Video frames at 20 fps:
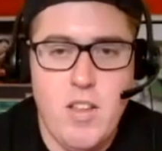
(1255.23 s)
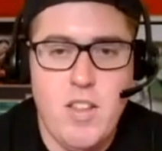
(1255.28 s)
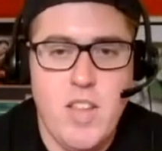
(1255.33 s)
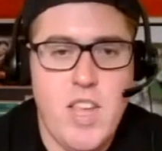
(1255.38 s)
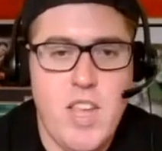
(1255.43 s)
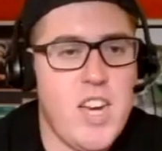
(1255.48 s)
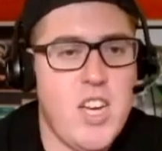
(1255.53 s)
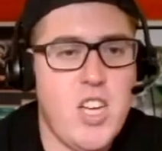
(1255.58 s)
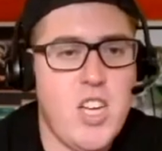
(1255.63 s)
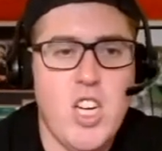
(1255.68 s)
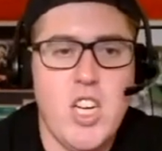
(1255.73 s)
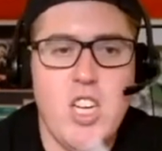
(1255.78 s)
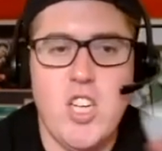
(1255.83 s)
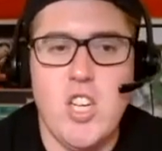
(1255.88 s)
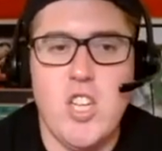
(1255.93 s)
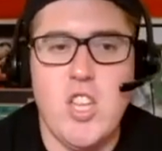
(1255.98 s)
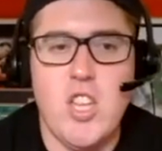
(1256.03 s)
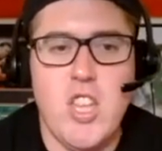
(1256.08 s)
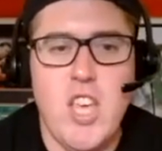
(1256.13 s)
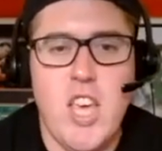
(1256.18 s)
They didn't change
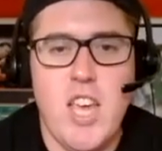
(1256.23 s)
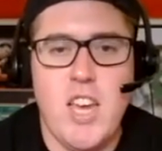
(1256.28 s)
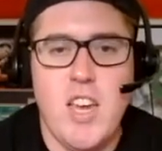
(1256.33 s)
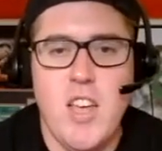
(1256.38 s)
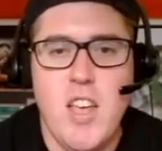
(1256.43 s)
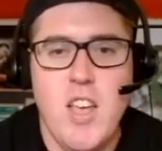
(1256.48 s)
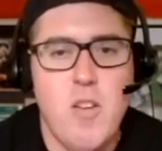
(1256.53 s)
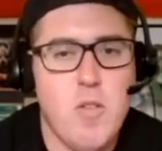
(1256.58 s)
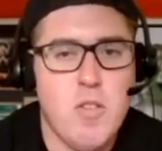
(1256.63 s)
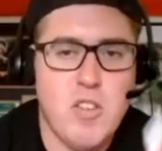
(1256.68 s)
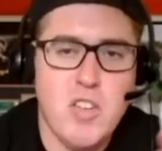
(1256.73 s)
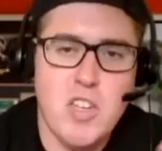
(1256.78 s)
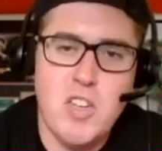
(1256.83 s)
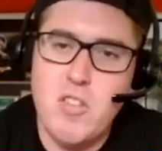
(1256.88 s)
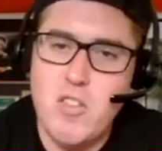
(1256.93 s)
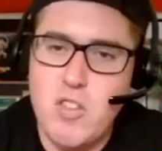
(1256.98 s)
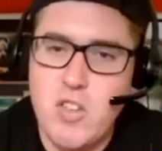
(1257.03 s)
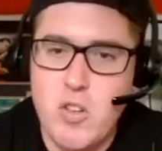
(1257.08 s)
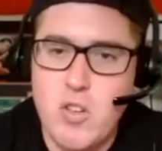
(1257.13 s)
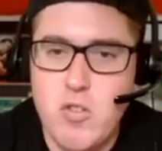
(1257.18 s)
a thing.
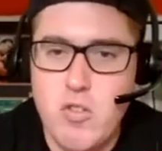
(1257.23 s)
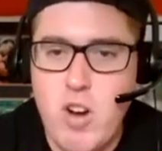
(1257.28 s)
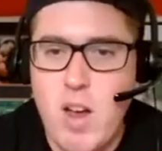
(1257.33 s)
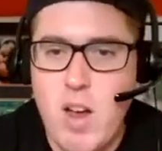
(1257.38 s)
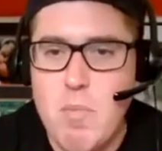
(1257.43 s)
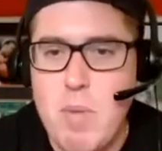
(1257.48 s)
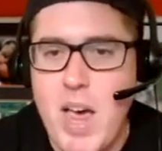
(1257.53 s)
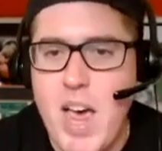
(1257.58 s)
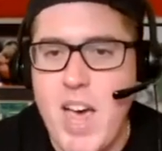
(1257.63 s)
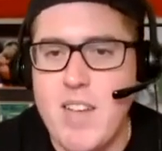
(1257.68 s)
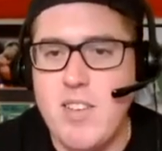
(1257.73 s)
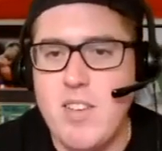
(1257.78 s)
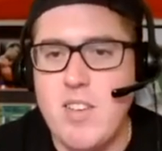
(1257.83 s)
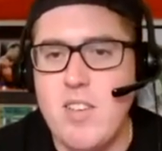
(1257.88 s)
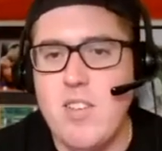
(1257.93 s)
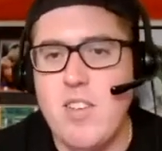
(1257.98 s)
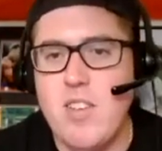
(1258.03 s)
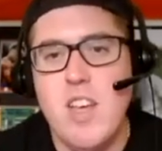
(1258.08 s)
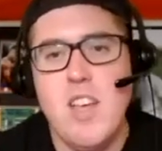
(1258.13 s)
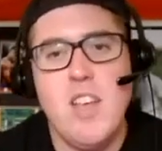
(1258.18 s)
Receivers still drop
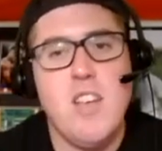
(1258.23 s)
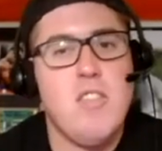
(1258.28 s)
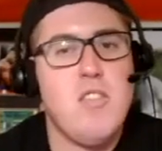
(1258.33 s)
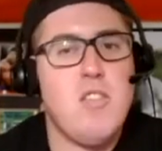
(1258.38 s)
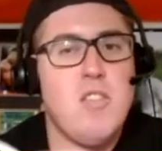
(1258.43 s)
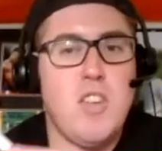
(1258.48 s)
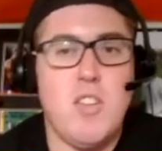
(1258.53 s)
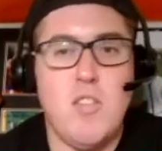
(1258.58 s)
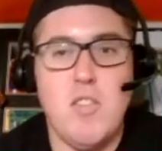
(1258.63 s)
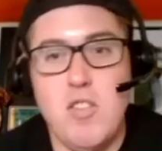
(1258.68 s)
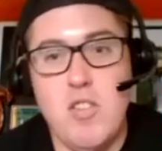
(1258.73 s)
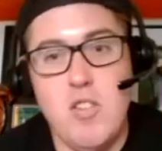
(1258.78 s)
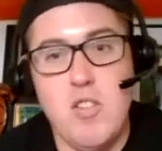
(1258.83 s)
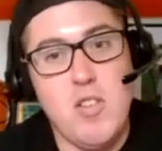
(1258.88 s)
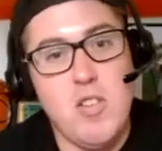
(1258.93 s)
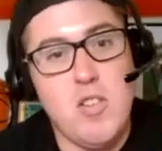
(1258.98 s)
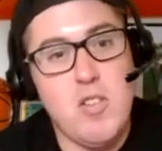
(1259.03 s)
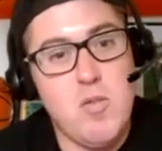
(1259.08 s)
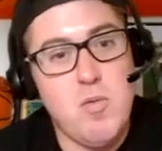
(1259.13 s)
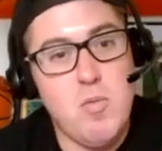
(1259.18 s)
passes.
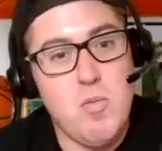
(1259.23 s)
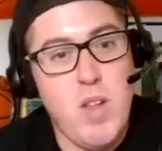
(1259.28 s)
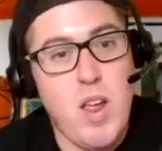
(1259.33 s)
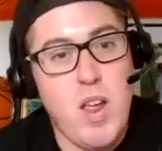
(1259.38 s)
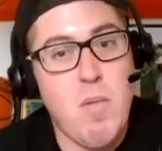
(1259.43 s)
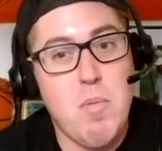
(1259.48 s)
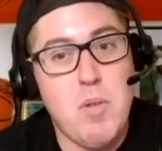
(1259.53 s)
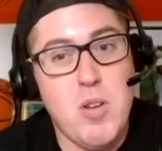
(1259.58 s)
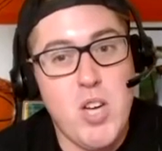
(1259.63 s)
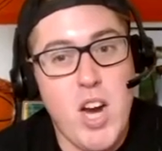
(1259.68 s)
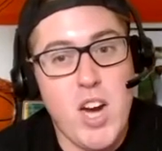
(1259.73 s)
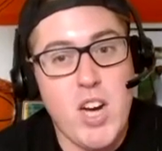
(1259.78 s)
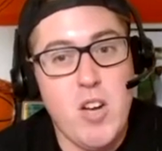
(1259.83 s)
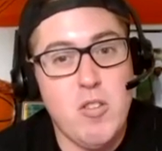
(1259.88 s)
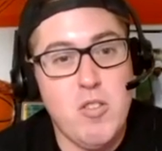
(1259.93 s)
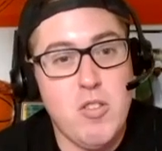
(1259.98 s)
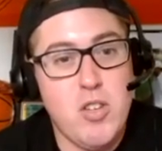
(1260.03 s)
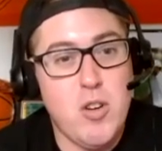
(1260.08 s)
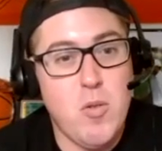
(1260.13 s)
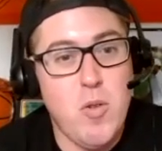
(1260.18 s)

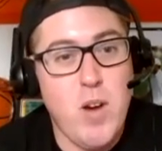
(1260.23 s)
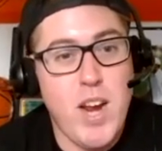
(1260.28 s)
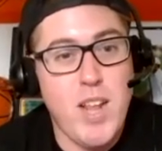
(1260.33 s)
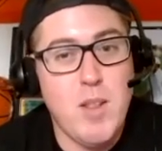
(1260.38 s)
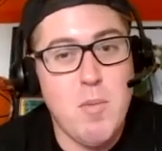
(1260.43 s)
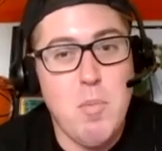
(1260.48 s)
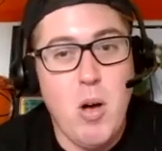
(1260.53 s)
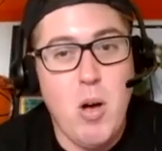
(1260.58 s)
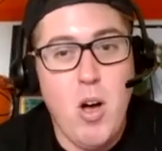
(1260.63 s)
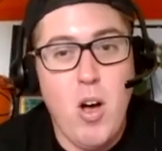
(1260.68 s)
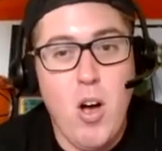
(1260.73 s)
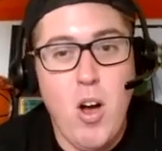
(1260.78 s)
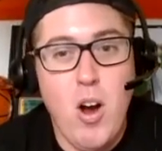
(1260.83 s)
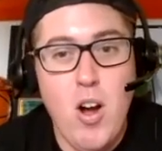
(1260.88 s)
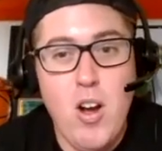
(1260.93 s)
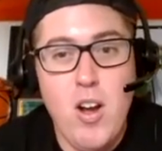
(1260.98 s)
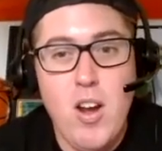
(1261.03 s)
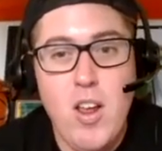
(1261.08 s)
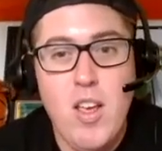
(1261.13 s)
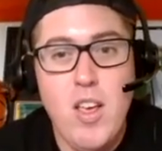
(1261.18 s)
Pacheco still ran the ball
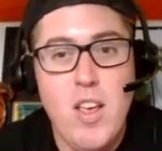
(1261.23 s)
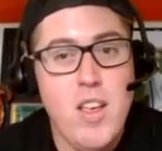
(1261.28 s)
hard.